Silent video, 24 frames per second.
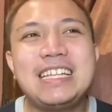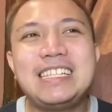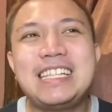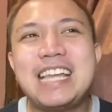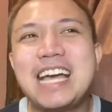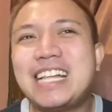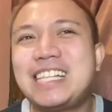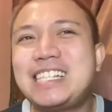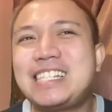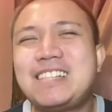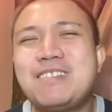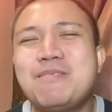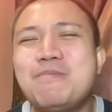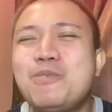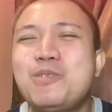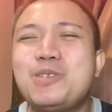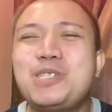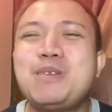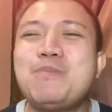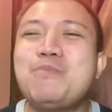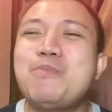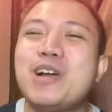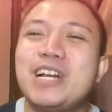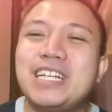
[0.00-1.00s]
that's the most
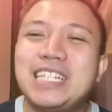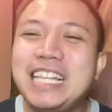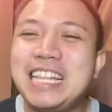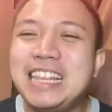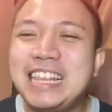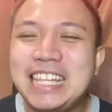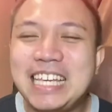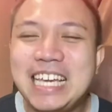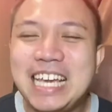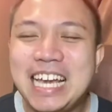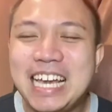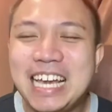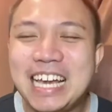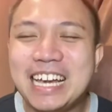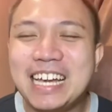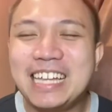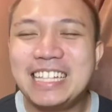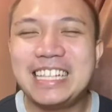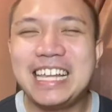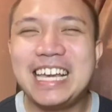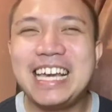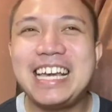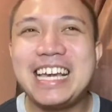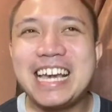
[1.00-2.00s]
important thing.
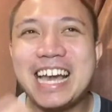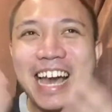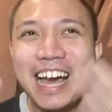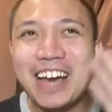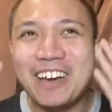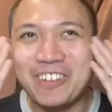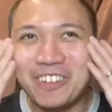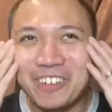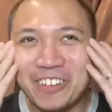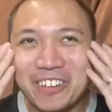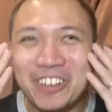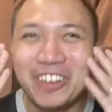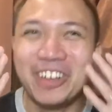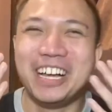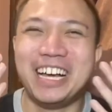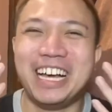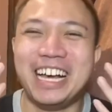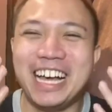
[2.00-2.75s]
Naiyak ako.